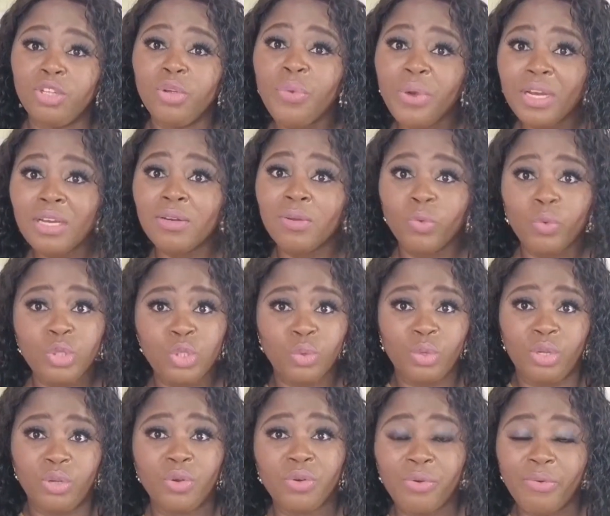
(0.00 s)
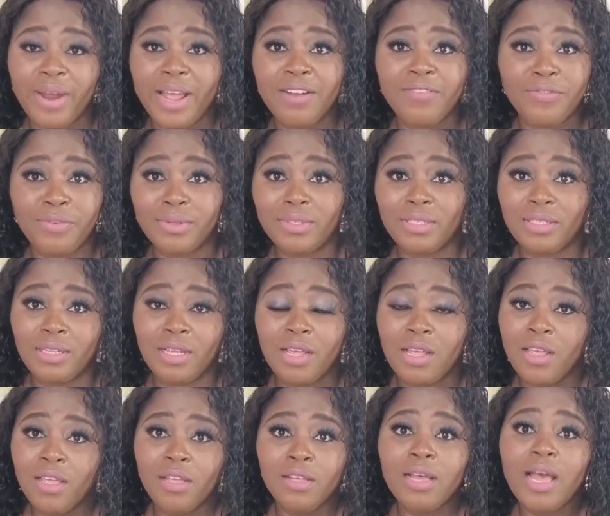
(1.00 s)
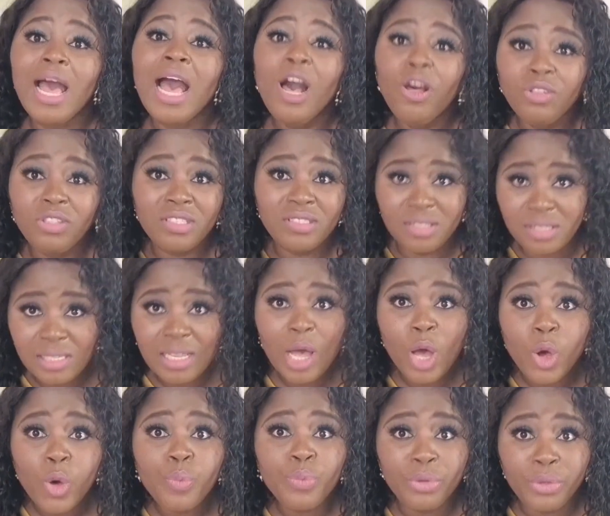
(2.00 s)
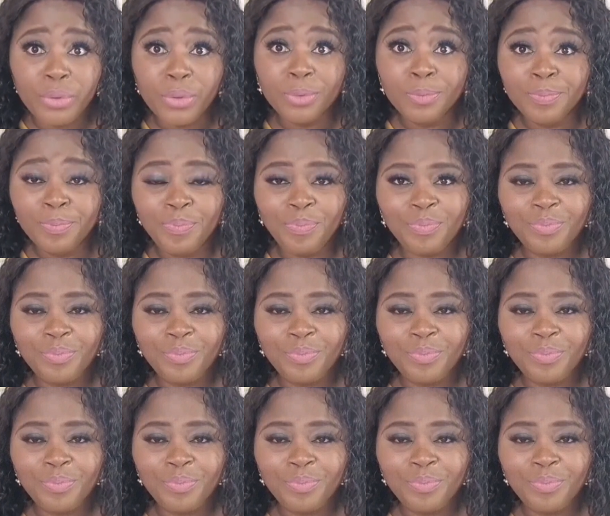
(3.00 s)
You already know which one you're going to write first. How does this help you?